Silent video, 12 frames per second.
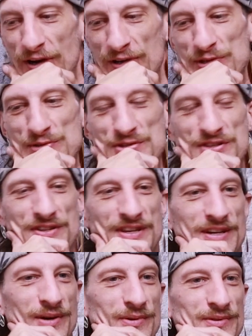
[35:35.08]
I used to
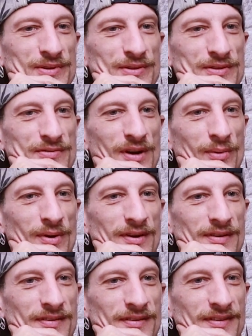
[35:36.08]
think I was a good
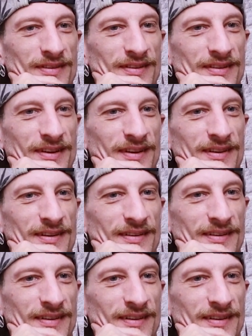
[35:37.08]
grower, yeah.